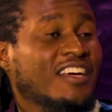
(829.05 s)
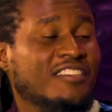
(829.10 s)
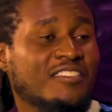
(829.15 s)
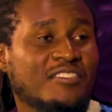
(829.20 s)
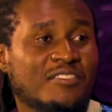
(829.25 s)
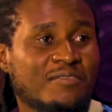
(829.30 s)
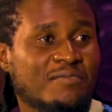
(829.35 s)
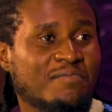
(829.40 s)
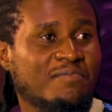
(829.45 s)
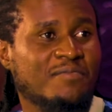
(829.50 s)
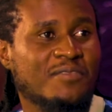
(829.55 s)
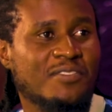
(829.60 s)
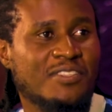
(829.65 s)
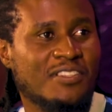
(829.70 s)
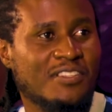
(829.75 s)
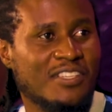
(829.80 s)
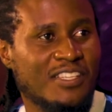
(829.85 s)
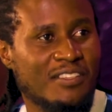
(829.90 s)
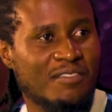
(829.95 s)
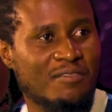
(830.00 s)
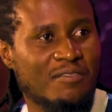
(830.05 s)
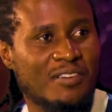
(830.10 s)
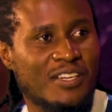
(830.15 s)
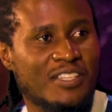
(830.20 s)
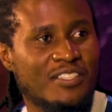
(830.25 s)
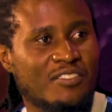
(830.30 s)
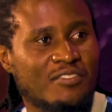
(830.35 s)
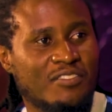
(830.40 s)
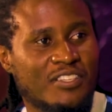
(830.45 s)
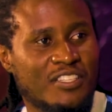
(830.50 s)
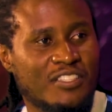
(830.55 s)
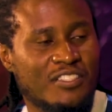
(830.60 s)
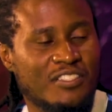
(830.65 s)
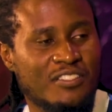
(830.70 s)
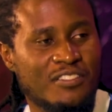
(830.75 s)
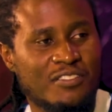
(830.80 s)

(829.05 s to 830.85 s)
so those are quite strange.